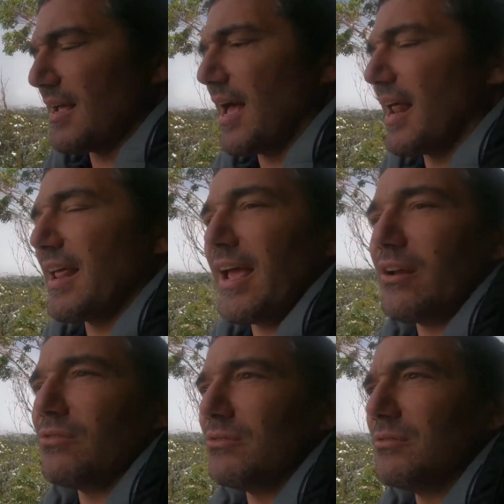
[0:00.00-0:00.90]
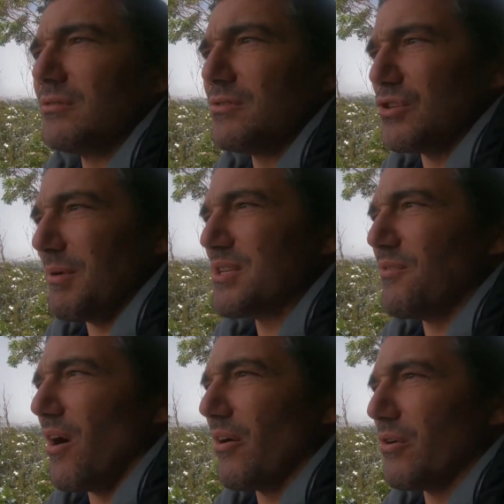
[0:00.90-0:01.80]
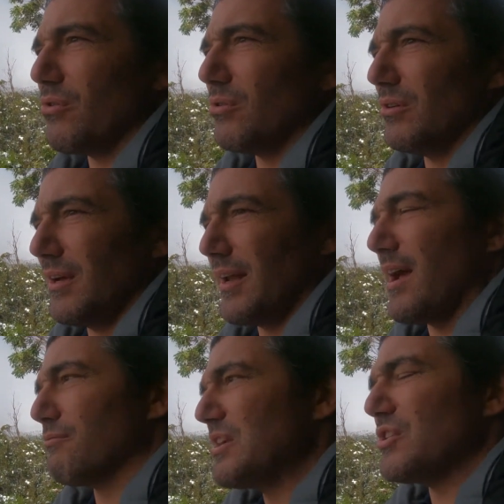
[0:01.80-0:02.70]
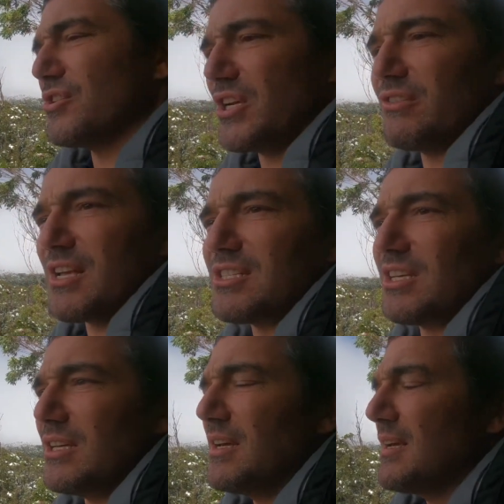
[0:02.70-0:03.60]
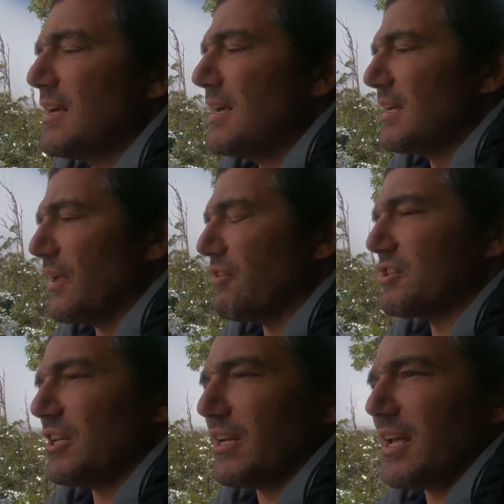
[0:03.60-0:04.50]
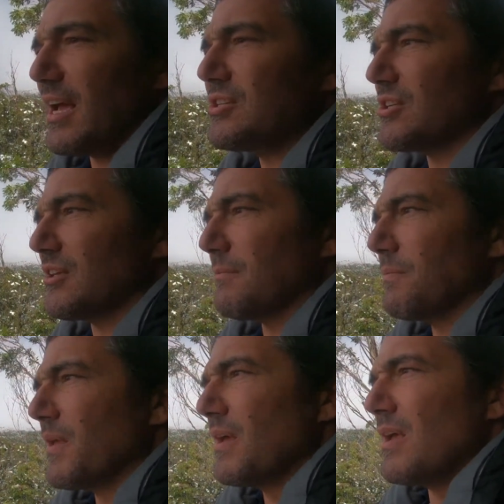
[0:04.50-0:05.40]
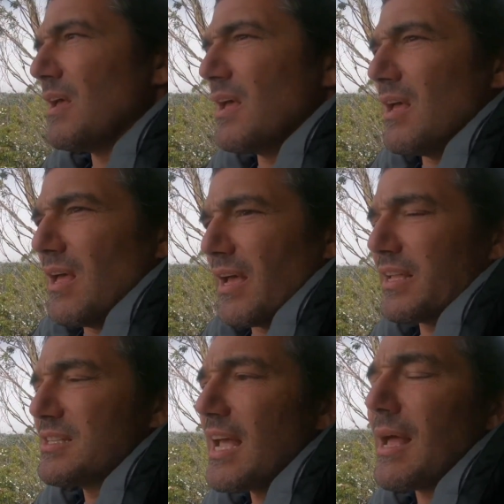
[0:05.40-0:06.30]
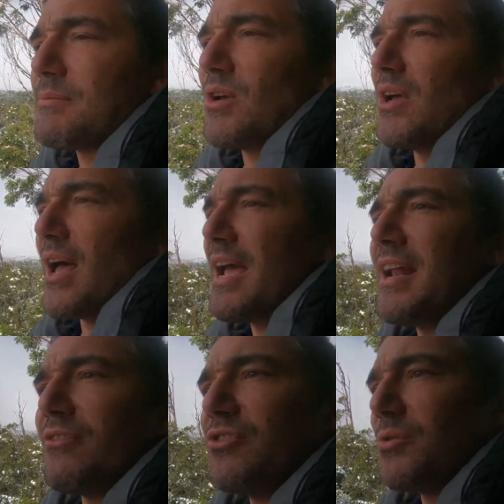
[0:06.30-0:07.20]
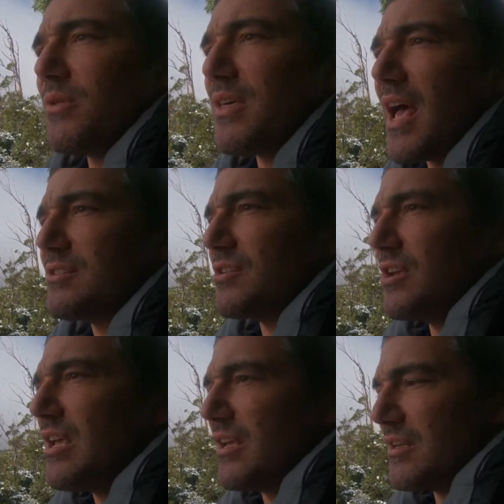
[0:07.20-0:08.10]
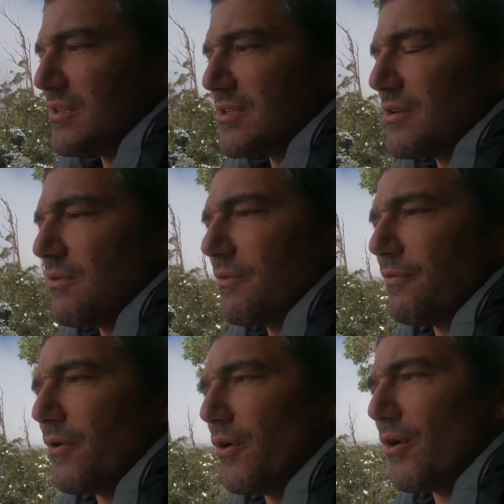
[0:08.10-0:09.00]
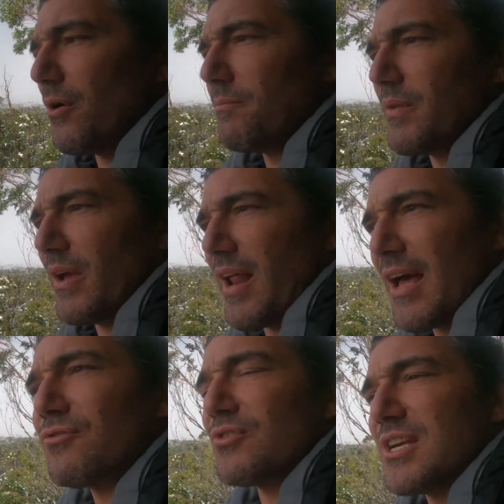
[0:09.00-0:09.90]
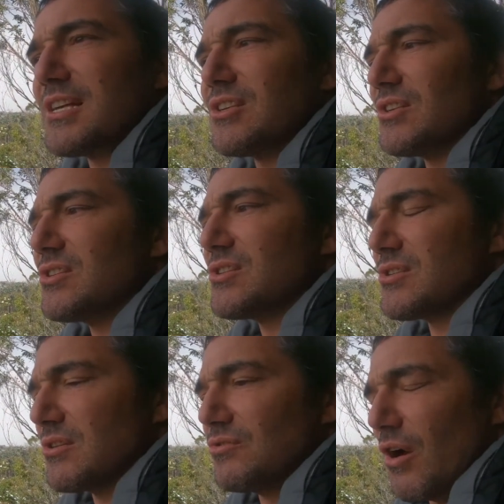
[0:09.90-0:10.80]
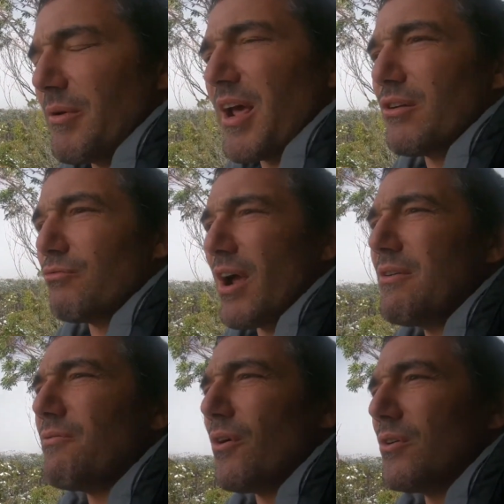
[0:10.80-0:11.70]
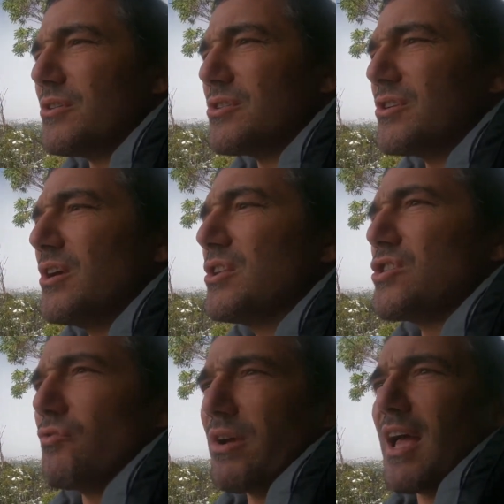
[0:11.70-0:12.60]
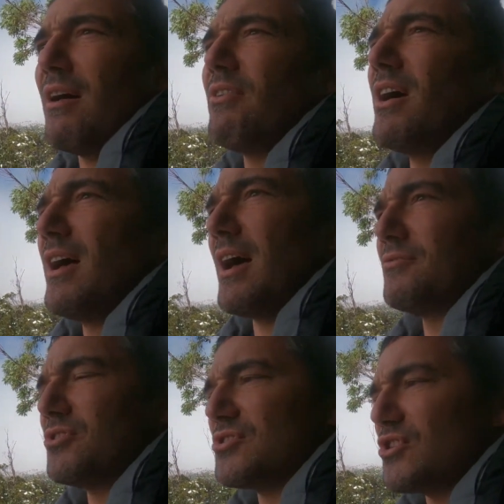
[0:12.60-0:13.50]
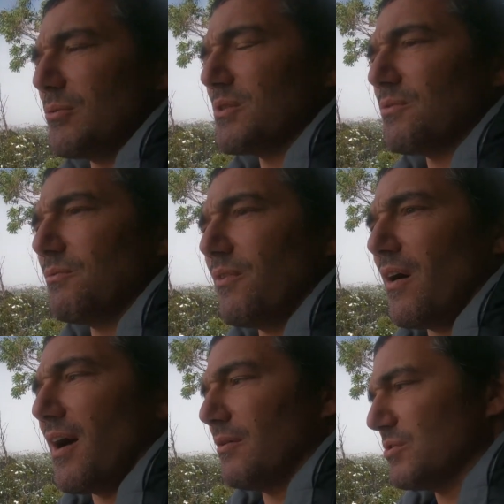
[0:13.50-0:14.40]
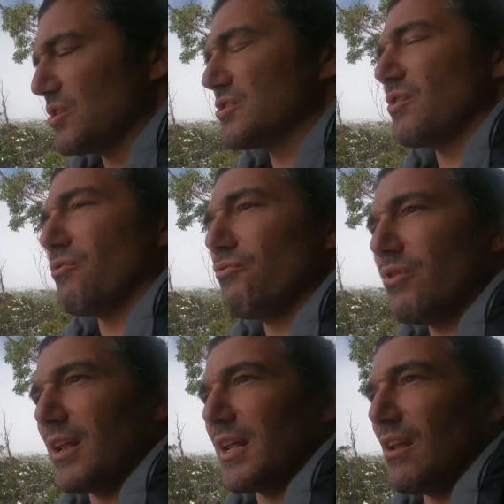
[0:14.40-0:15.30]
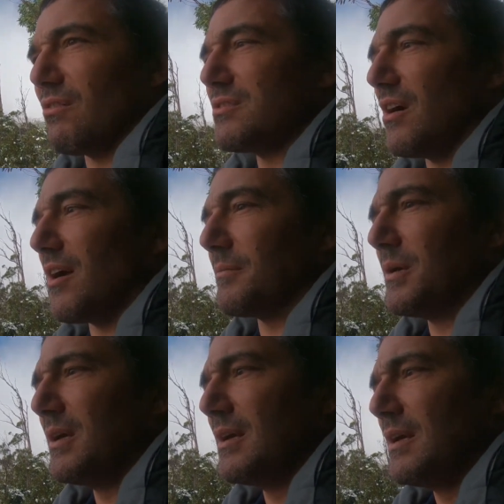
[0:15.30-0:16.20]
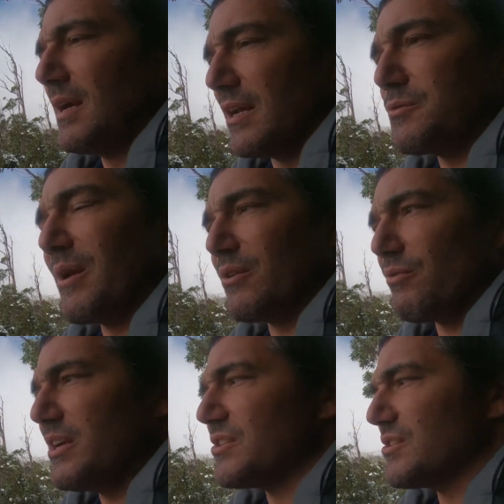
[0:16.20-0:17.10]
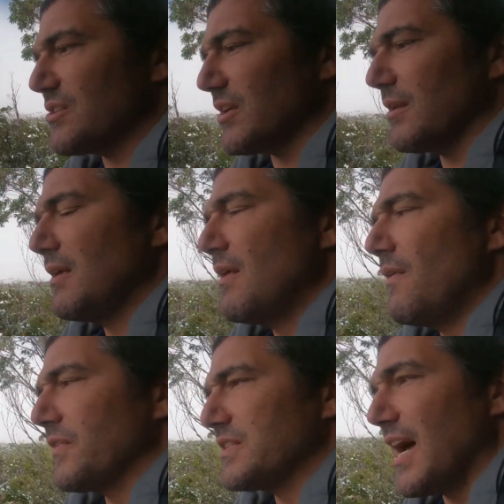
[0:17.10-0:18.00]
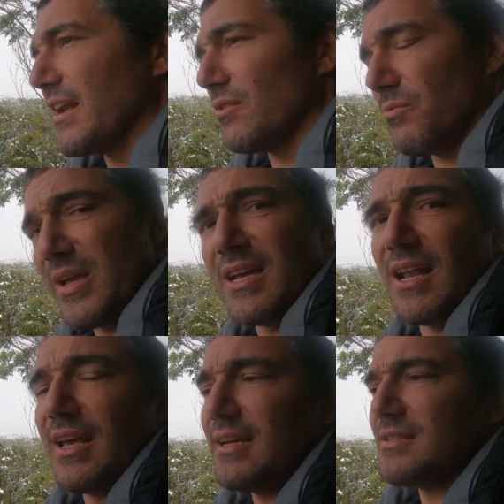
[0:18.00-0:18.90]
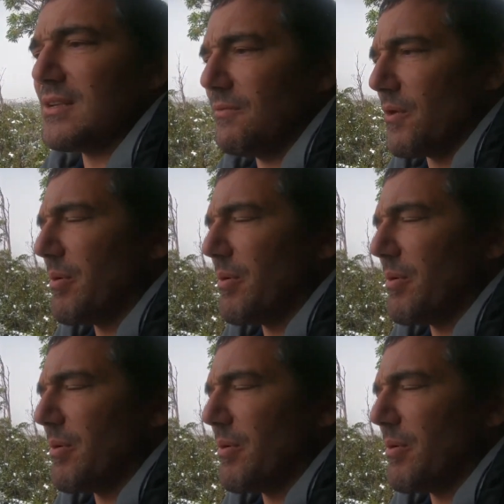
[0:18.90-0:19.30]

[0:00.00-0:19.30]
can't handle too much fire at all. And our research here has actually given us an indication that it can take up to 800 to 1,000 years for an Athrotaxis-dominated rainforest to recover after disturbance from fire, which is a really long time. That's one of the reasons that the data that we collect,